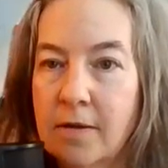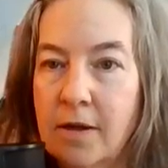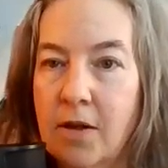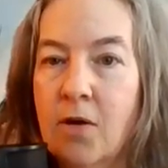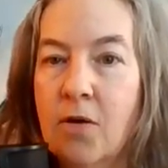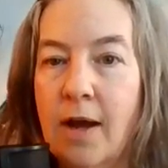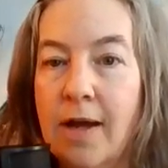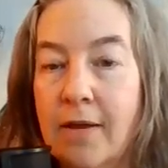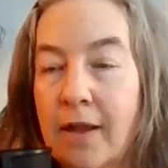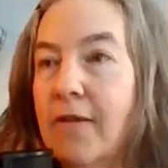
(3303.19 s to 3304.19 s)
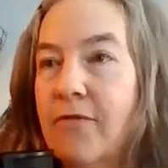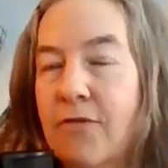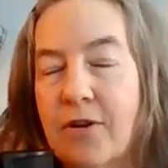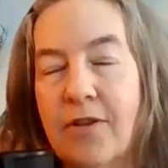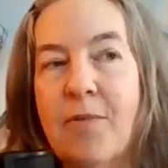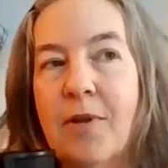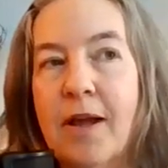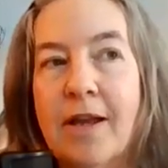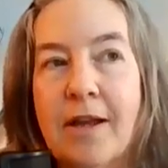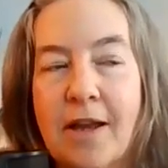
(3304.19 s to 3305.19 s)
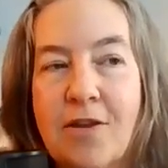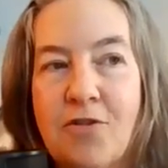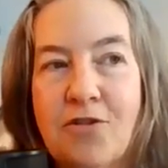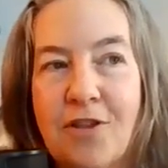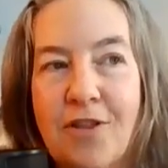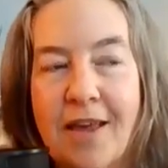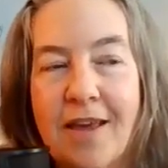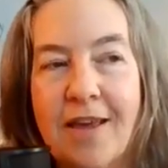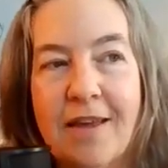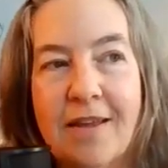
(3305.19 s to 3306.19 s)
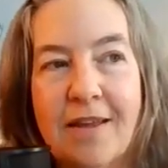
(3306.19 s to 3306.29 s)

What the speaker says: You know, for example, I used to think